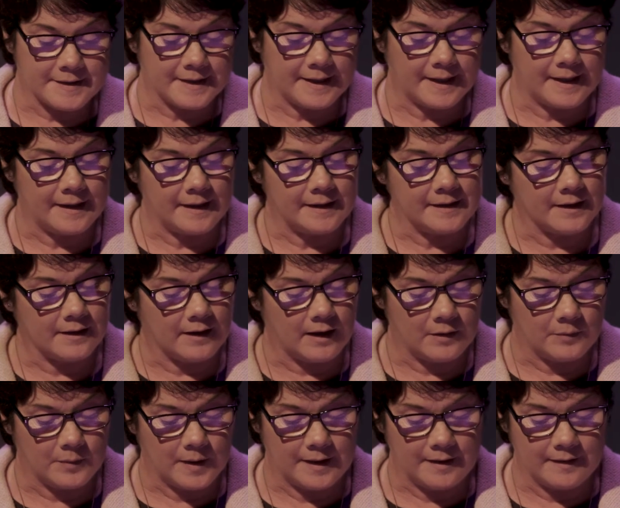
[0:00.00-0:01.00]
day in
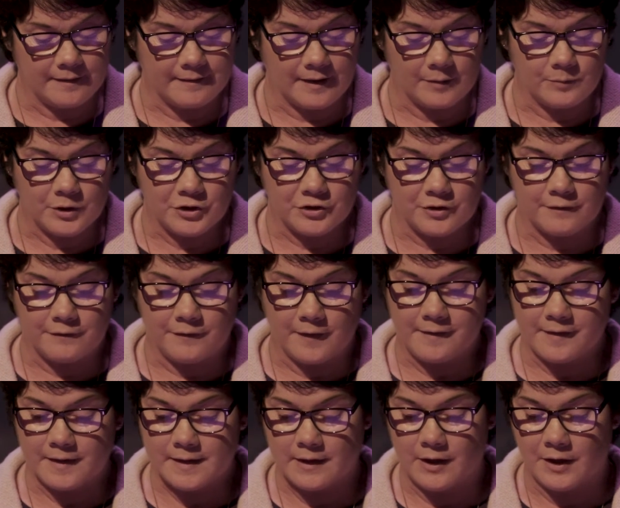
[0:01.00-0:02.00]
Galway said we should
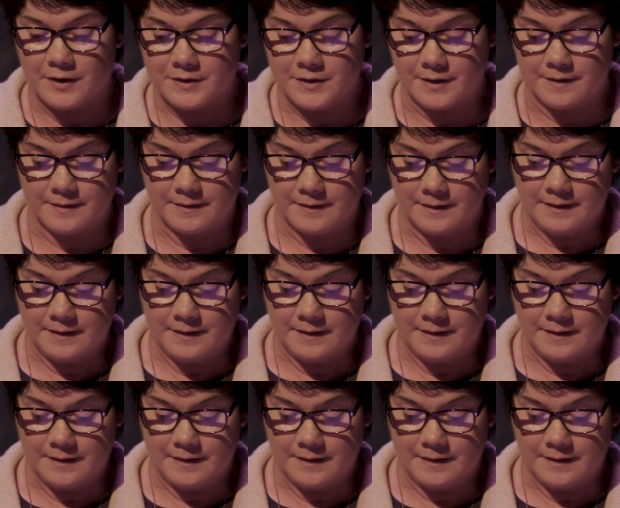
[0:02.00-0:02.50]
visit London